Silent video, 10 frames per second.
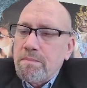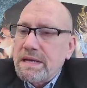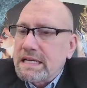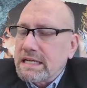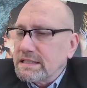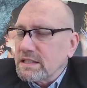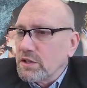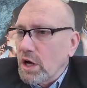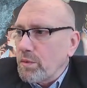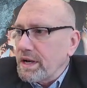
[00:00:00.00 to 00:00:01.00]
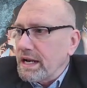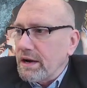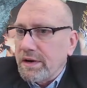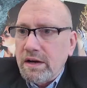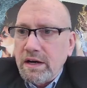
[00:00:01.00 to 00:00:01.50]
Because it's not written
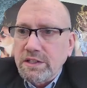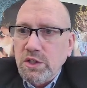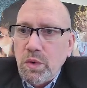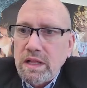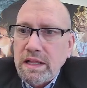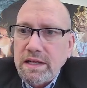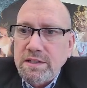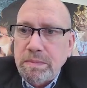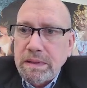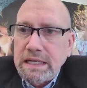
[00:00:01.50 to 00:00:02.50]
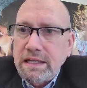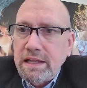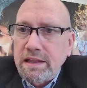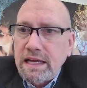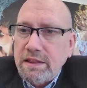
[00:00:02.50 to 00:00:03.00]
out here, I should quickly
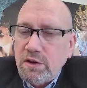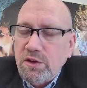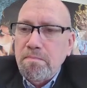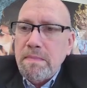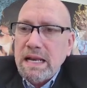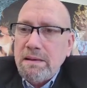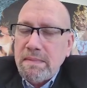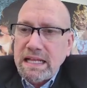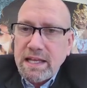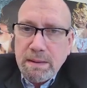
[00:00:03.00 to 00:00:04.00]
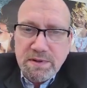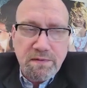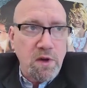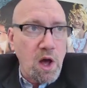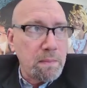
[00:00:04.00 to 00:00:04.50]
explain that there's many types
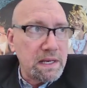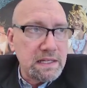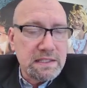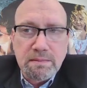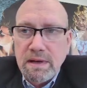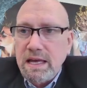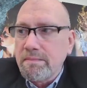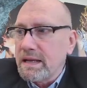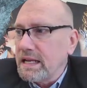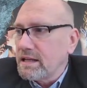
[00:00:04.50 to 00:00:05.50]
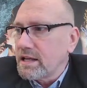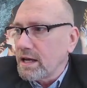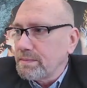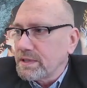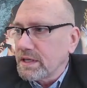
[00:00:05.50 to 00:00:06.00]
of communism and many
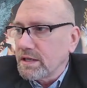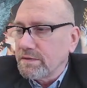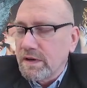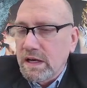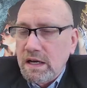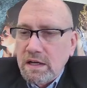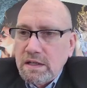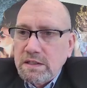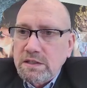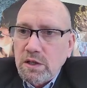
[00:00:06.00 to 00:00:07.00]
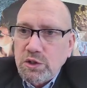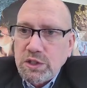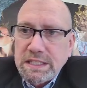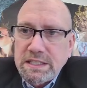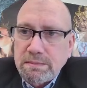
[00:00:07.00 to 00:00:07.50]
types of
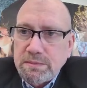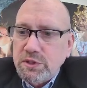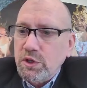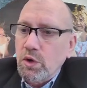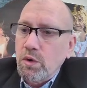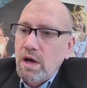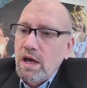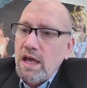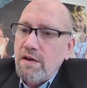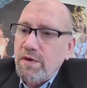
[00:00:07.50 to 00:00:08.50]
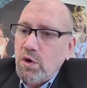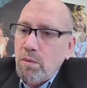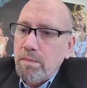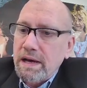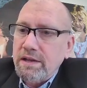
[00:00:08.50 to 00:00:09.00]
socialism. So if I
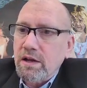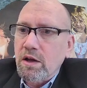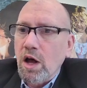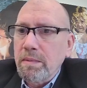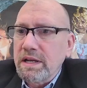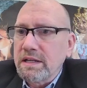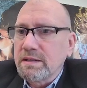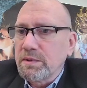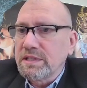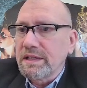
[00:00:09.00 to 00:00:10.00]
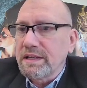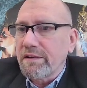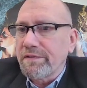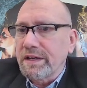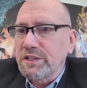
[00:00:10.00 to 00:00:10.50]
go back to communism, you'll see in the
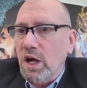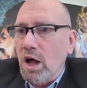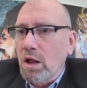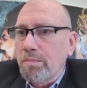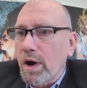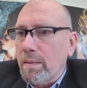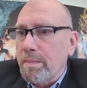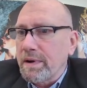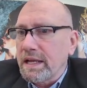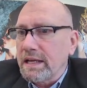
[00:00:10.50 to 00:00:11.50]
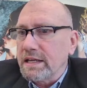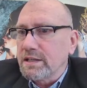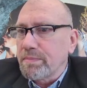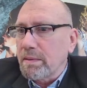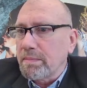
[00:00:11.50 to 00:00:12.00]
definition all property
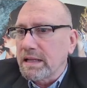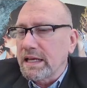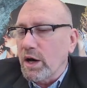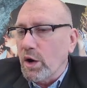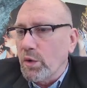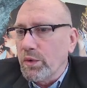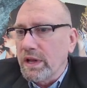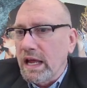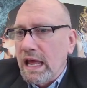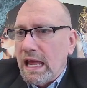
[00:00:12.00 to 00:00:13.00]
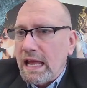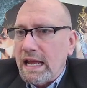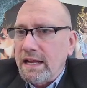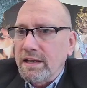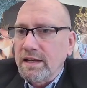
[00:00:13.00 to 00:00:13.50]
is publicly owned,
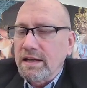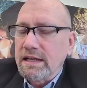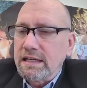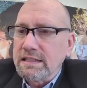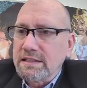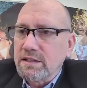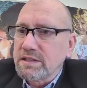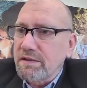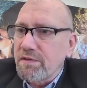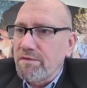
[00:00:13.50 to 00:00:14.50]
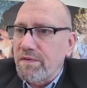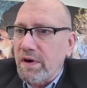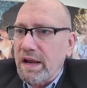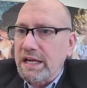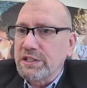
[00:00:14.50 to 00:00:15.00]
and there's different
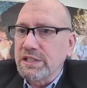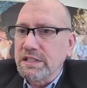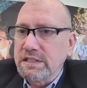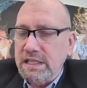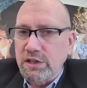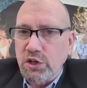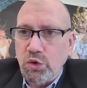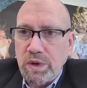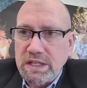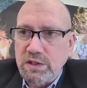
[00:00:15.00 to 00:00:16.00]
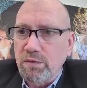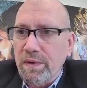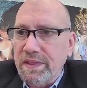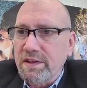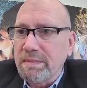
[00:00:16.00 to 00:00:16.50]
variations and degrees of
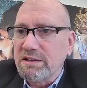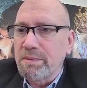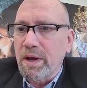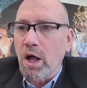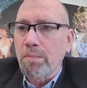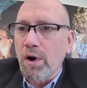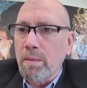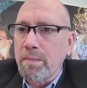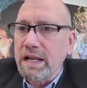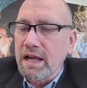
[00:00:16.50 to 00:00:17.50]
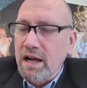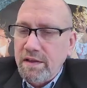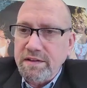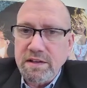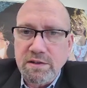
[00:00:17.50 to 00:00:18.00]
what this means by all property.
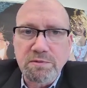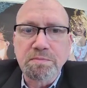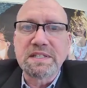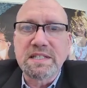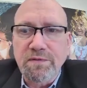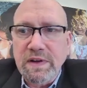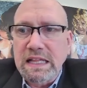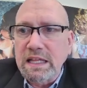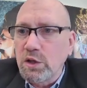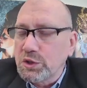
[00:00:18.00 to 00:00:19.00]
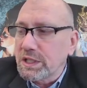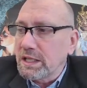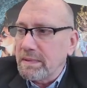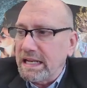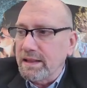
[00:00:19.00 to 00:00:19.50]
This is specifically
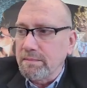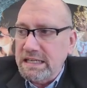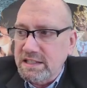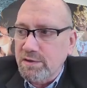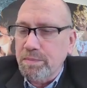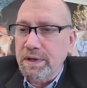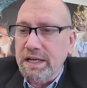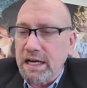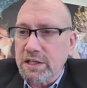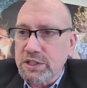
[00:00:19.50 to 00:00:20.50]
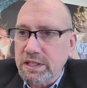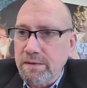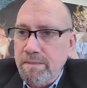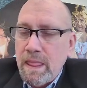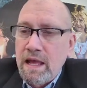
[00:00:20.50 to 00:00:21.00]
usually meaning the means of
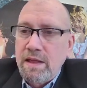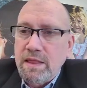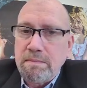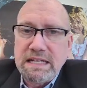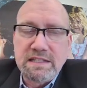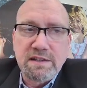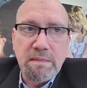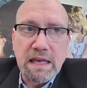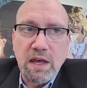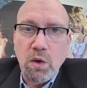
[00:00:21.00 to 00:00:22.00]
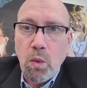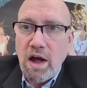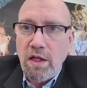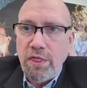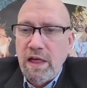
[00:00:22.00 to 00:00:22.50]
production, the means of making
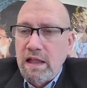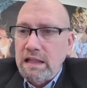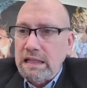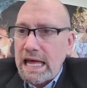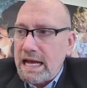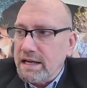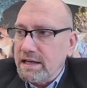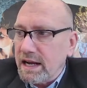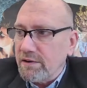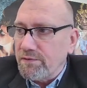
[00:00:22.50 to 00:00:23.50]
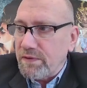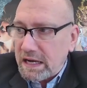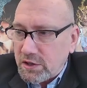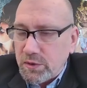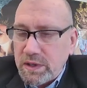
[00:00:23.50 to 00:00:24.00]
wealth, land, and
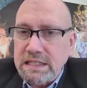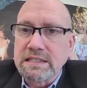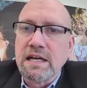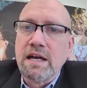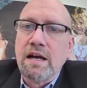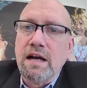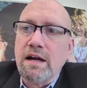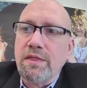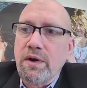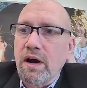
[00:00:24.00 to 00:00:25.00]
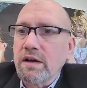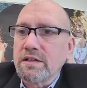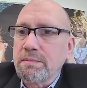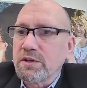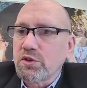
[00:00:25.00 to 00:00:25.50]
factories. There are
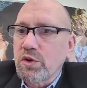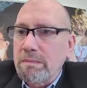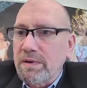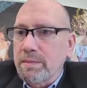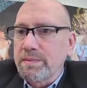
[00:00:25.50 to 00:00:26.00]
some extreme